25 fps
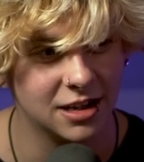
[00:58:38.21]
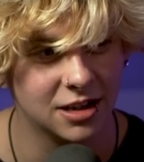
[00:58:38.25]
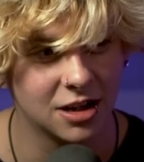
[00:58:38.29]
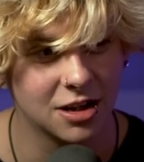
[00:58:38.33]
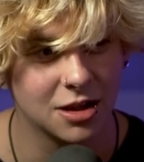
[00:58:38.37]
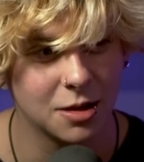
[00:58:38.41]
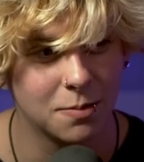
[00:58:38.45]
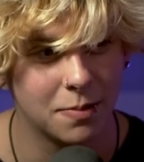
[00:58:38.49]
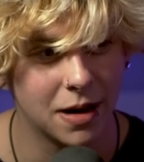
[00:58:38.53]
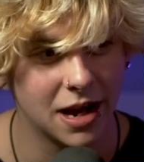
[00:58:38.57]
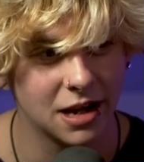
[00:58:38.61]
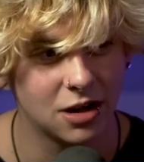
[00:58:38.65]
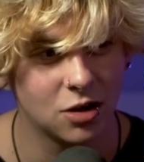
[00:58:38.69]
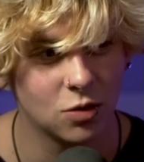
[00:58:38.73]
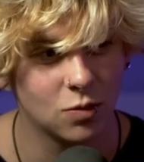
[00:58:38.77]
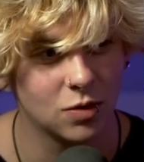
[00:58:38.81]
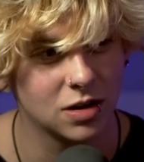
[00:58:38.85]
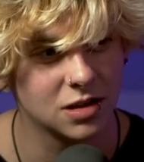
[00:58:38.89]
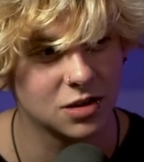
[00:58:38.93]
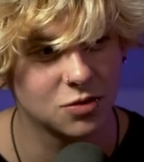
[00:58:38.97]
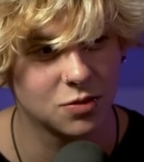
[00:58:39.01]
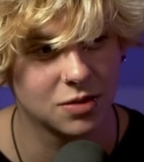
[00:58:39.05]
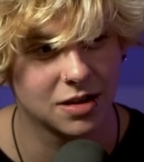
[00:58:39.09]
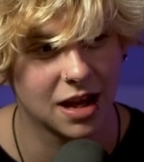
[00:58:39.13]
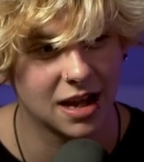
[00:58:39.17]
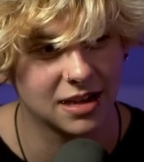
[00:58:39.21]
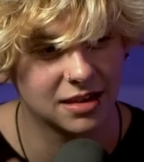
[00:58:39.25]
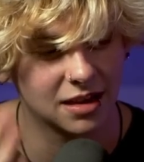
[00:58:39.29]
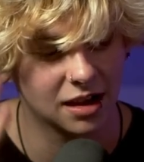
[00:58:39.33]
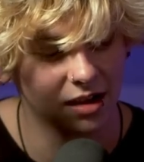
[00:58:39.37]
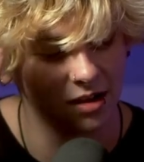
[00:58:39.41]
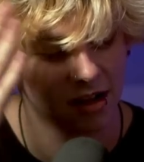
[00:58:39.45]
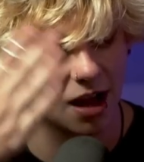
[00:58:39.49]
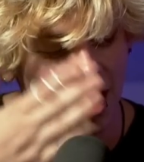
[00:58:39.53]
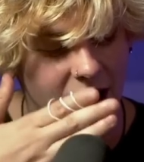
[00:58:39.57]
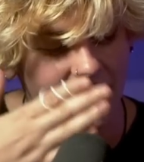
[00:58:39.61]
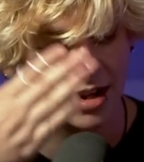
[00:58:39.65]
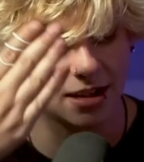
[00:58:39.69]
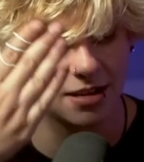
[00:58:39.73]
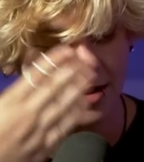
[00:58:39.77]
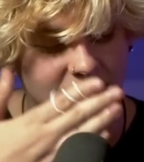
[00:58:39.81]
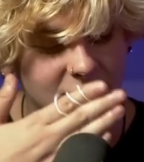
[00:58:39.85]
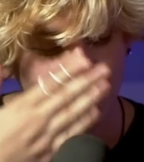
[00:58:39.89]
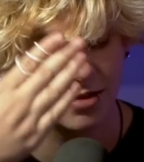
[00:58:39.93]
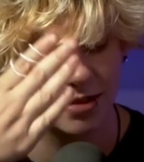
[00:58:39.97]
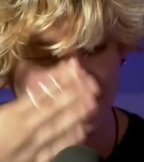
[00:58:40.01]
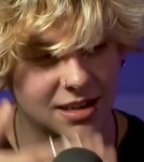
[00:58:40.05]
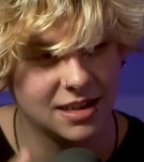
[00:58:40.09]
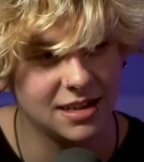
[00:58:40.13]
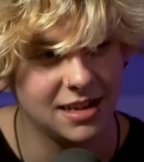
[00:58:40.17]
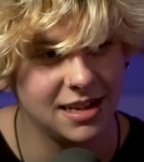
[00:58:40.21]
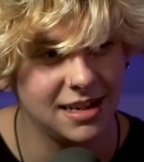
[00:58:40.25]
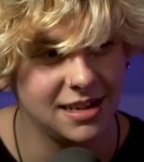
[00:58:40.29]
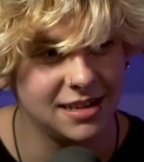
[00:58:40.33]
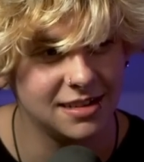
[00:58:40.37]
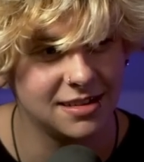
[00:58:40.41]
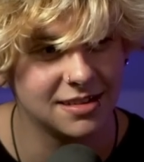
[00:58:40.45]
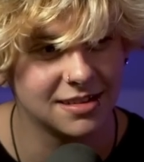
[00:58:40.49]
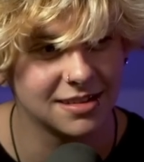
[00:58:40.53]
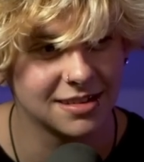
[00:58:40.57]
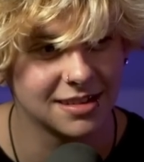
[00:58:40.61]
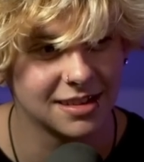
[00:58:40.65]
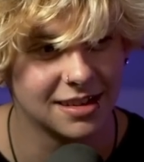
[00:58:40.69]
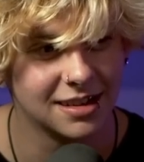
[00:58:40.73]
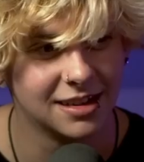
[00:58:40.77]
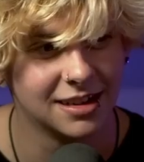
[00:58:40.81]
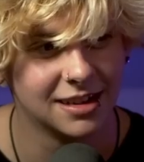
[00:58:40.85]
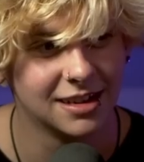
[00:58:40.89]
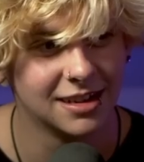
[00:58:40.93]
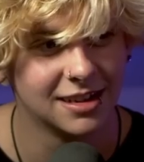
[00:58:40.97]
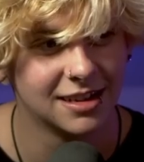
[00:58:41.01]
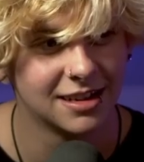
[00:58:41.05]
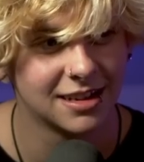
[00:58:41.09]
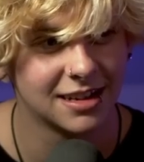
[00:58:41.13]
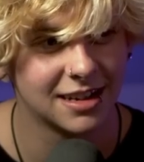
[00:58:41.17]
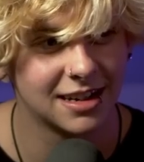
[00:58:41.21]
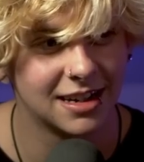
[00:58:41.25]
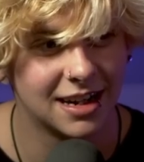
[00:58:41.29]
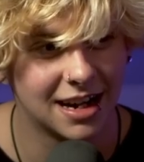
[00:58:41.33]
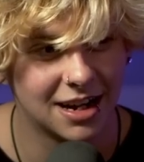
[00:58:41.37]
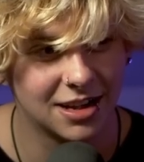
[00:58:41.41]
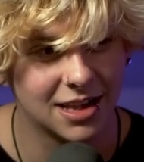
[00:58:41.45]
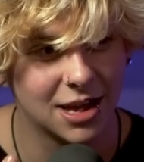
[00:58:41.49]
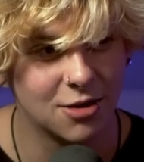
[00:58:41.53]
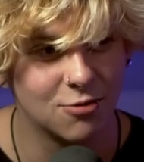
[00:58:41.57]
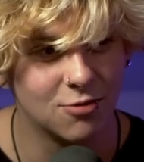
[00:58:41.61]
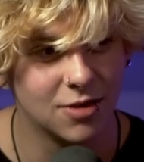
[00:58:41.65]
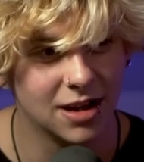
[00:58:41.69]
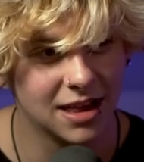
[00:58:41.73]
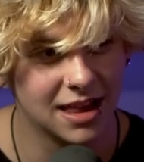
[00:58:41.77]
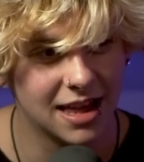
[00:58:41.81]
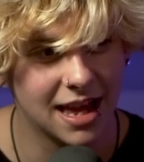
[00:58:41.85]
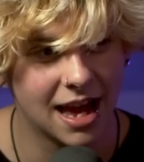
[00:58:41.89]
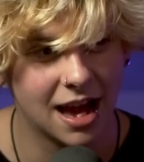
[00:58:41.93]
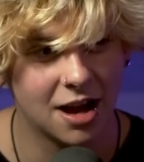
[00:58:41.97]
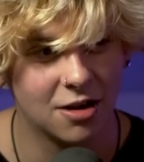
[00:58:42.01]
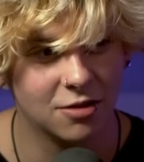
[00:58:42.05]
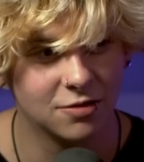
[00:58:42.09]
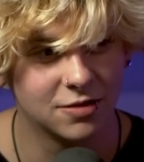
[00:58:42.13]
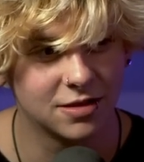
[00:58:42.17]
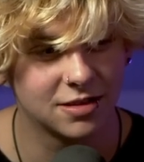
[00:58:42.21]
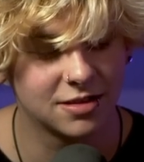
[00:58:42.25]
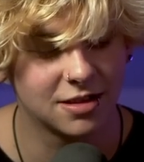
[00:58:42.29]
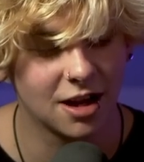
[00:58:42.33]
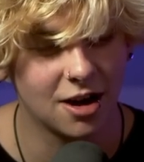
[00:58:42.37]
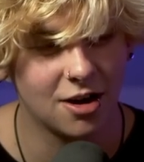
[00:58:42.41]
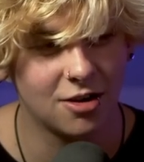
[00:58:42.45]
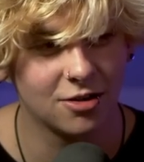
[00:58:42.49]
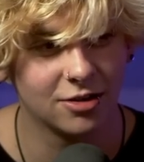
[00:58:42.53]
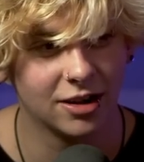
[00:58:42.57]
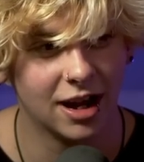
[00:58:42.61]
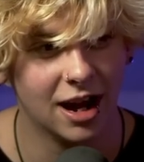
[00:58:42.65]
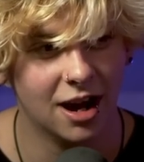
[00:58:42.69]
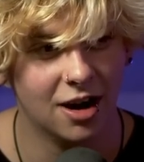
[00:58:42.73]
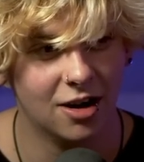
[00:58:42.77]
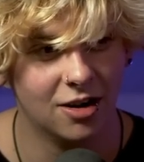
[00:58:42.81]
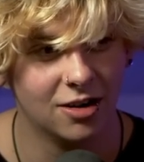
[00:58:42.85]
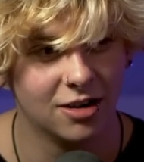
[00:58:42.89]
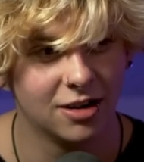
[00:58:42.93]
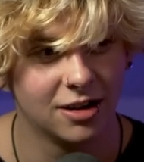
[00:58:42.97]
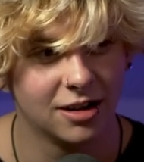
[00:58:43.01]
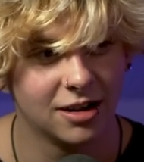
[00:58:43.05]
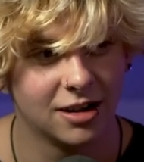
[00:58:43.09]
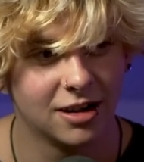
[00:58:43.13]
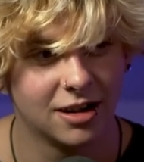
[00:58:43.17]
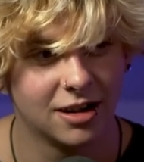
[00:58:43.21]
You know the biker ones with like the lines on the knees, and how they're really out of style now.